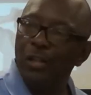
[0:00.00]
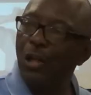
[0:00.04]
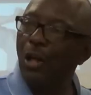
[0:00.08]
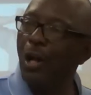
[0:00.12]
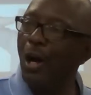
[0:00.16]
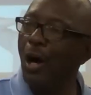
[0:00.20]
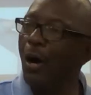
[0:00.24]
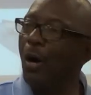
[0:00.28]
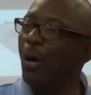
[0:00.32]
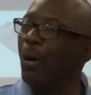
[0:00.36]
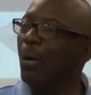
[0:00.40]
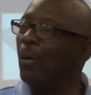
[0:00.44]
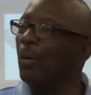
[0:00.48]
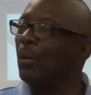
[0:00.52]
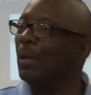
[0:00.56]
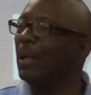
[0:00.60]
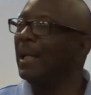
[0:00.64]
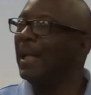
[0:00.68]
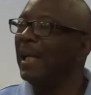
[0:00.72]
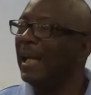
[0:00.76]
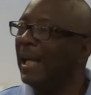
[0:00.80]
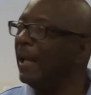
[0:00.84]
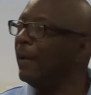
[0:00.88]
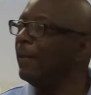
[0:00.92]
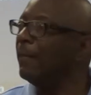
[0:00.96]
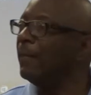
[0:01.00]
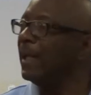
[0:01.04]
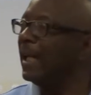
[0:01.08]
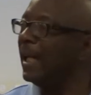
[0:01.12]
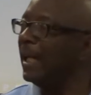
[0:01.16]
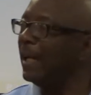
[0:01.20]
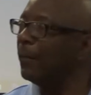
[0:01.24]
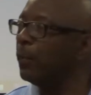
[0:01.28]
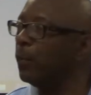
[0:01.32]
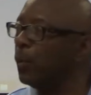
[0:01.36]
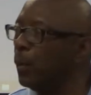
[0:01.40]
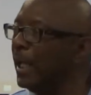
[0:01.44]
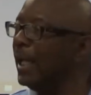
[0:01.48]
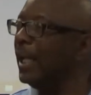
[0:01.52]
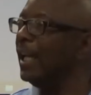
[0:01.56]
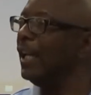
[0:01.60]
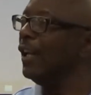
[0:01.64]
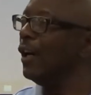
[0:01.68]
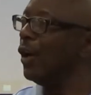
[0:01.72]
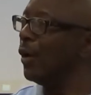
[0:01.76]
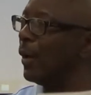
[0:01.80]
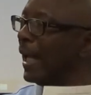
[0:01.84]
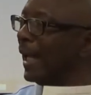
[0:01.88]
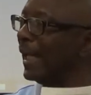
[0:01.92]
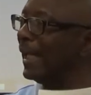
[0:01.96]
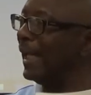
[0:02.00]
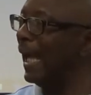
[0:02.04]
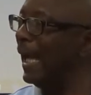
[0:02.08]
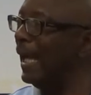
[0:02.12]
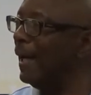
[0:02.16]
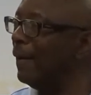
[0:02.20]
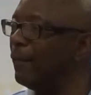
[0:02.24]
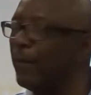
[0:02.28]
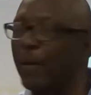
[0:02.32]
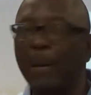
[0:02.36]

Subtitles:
You know, if we didn't know that came